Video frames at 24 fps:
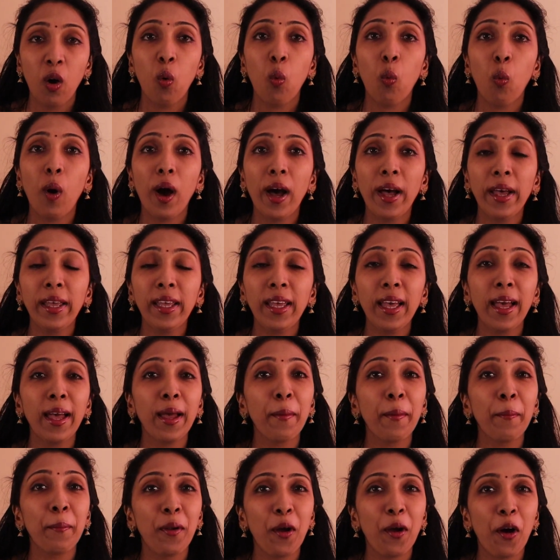Why
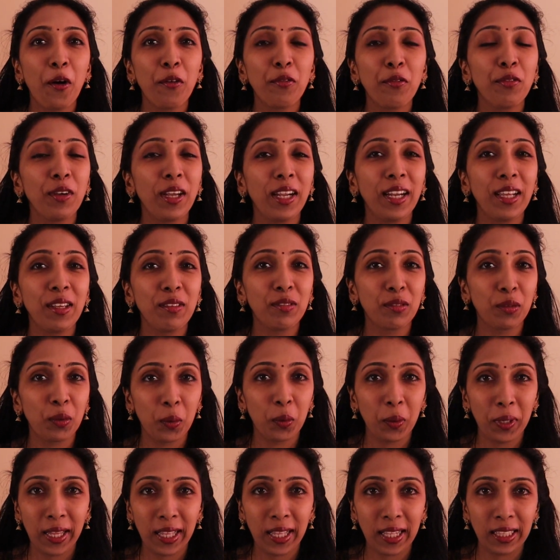I am not feeling
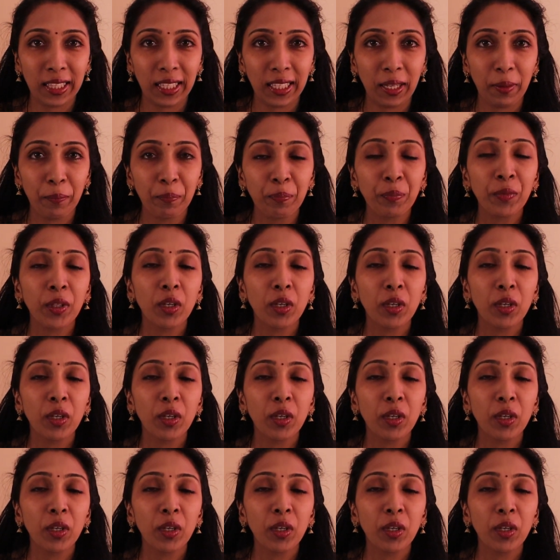so healthy?